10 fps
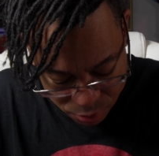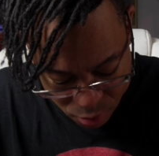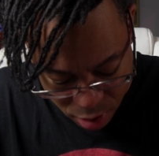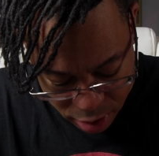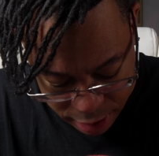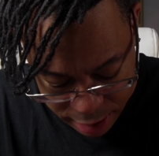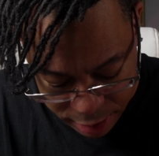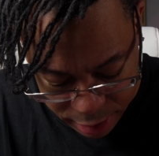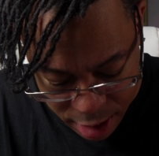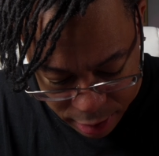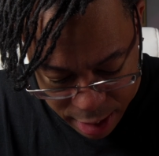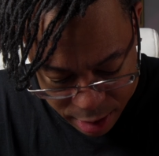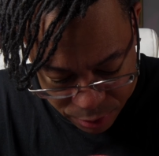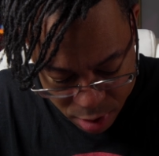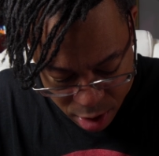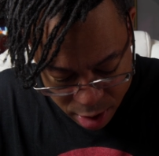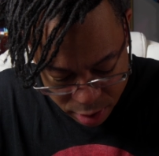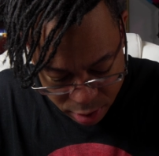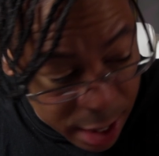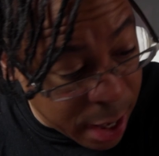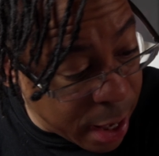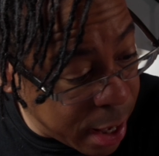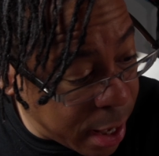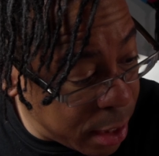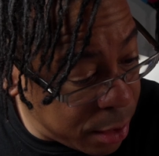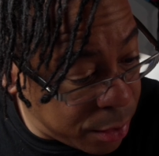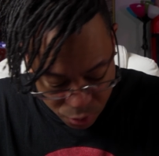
We're looking at the Uncanny run and